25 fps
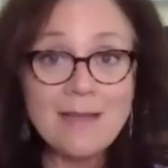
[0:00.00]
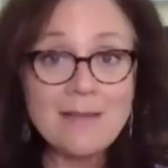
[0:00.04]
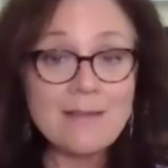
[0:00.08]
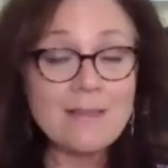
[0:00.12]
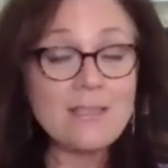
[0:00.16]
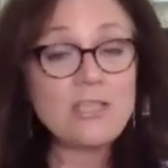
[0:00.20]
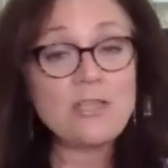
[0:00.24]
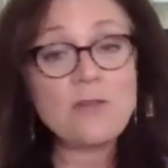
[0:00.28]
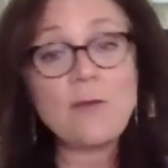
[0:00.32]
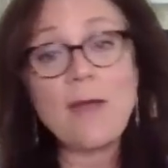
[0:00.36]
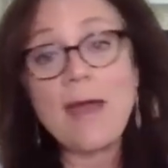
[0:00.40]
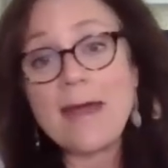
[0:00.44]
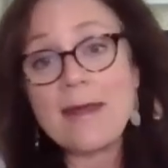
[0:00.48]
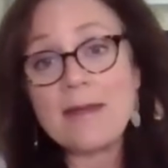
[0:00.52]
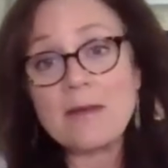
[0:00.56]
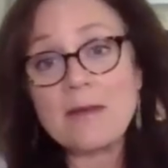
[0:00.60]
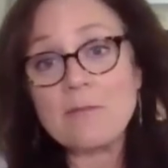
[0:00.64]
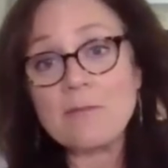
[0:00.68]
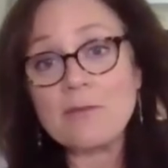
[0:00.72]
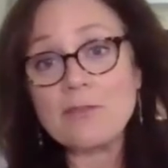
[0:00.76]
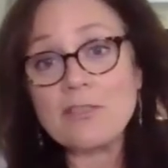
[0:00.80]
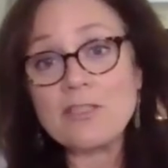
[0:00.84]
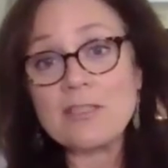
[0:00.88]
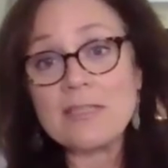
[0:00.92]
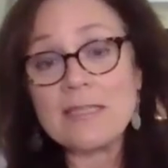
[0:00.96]
that you had an
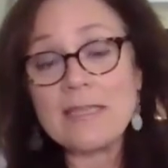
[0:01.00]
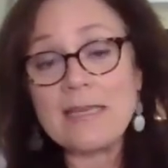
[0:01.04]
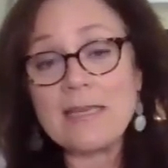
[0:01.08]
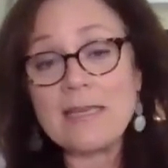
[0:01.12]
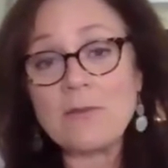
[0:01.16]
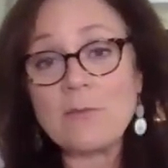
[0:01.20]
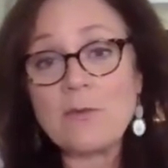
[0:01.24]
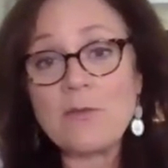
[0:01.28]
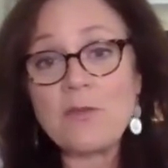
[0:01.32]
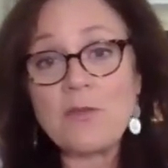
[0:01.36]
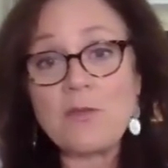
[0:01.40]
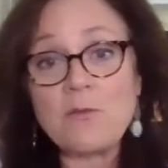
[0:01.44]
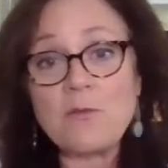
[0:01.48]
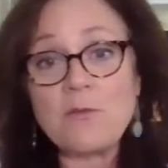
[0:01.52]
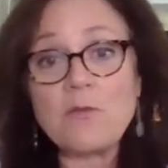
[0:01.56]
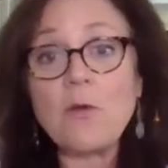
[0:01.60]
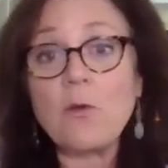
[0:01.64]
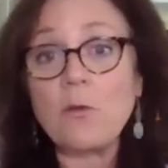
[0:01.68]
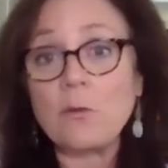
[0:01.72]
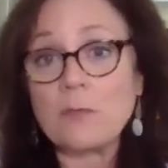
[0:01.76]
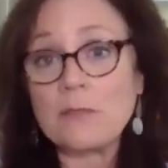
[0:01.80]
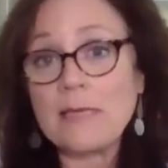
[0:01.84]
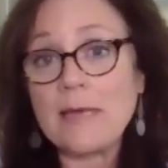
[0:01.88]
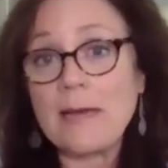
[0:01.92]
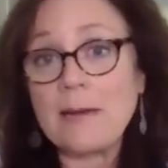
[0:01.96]
emergency kit with you the
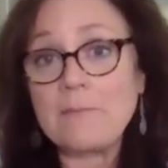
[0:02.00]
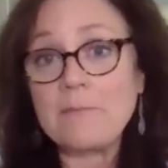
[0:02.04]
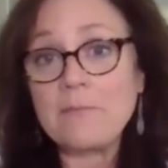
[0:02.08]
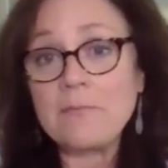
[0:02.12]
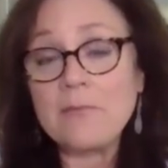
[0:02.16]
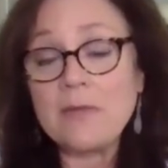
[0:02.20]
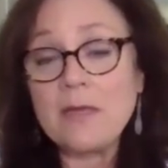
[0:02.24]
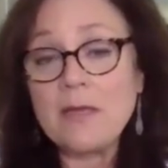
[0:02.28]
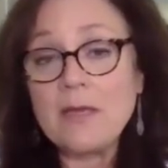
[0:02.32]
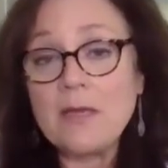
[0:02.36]
whole time.